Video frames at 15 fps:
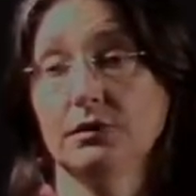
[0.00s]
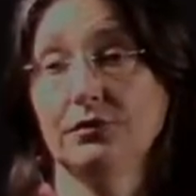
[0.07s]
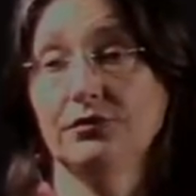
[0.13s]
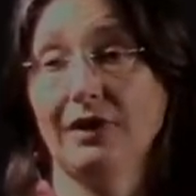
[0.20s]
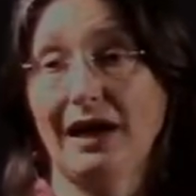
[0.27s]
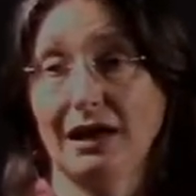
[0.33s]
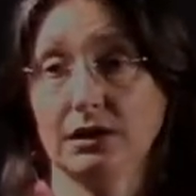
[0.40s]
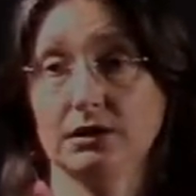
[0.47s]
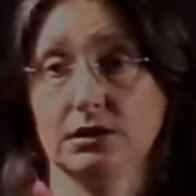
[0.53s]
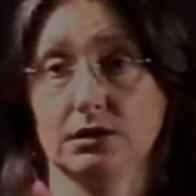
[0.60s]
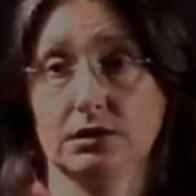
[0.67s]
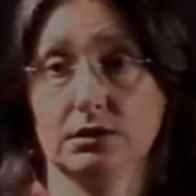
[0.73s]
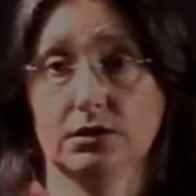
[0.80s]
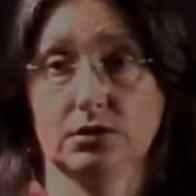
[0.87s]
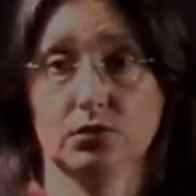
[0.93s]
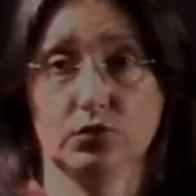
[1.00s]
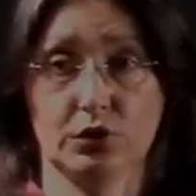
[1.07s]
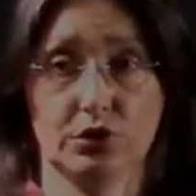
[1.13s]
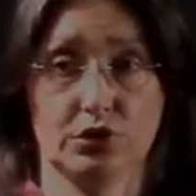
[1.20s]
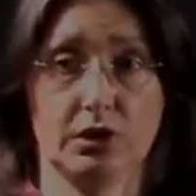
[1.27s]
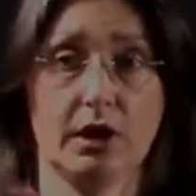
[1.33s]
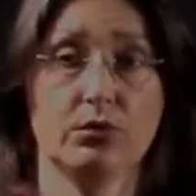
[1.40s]
factors,
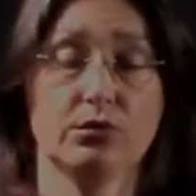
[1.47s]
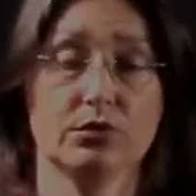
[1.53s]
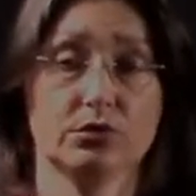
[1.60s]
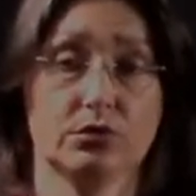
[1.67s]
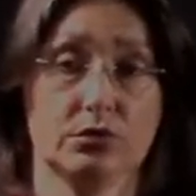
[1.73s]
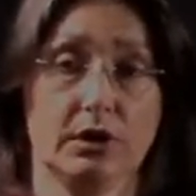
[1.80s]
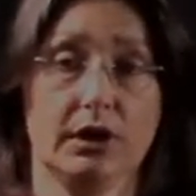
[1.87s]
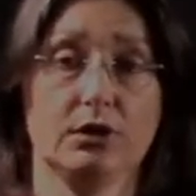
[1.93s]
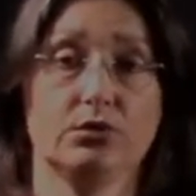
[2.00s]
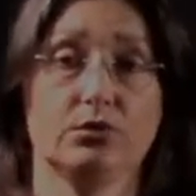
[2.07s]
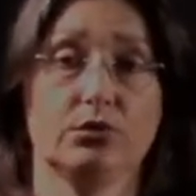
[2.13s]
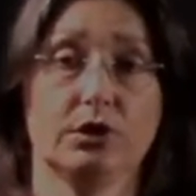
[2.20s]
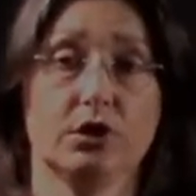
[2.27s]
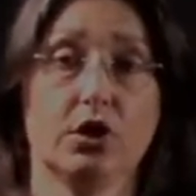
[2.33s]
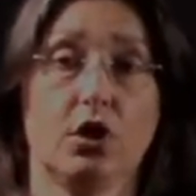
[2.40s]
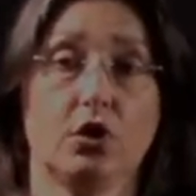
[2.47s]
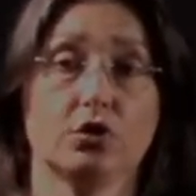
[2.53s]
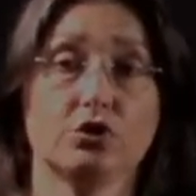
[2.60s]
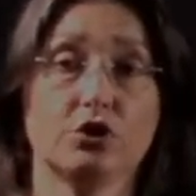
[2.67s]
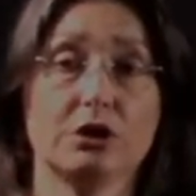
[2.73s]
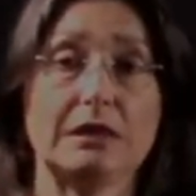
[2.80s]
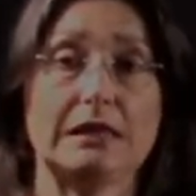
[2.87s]
which now today we call
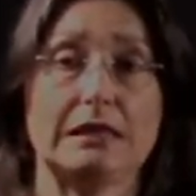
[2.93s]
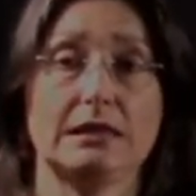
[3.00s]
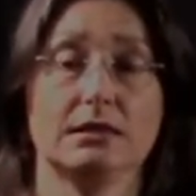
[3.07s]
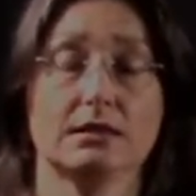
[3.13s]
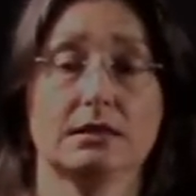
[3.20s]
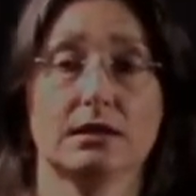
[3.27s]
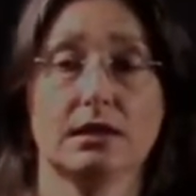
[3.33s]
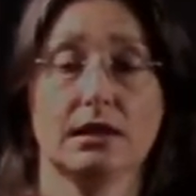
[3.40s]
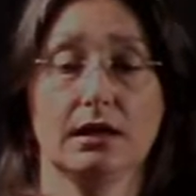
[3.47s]
genes,